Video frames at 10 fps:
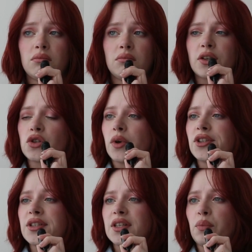The
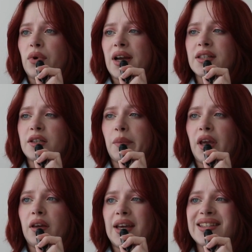swatches impress
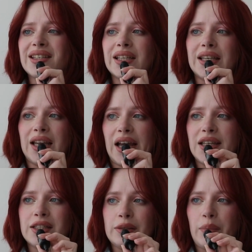me. It's a
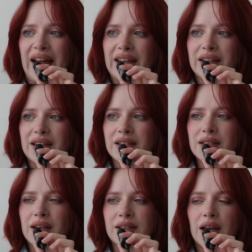nice palette. This
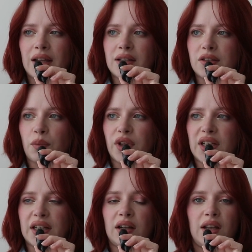is exactly something
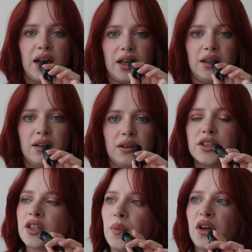that I like.
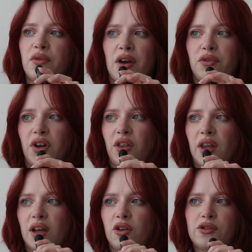Just a bit of
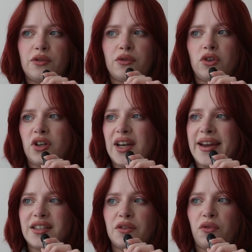everything. A lot of
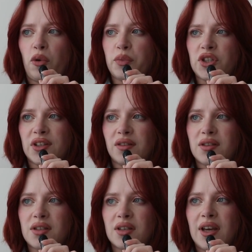creative
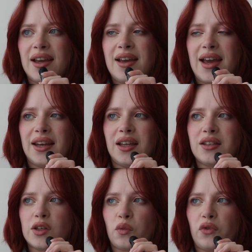options. And then
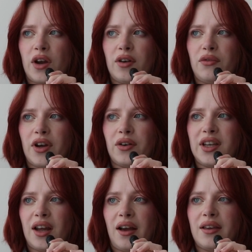some very, very
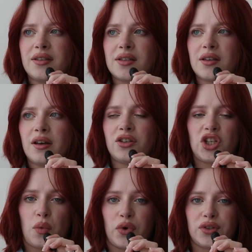nice
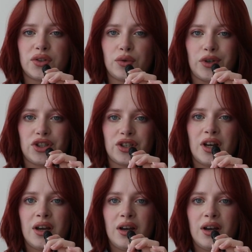shimmers, which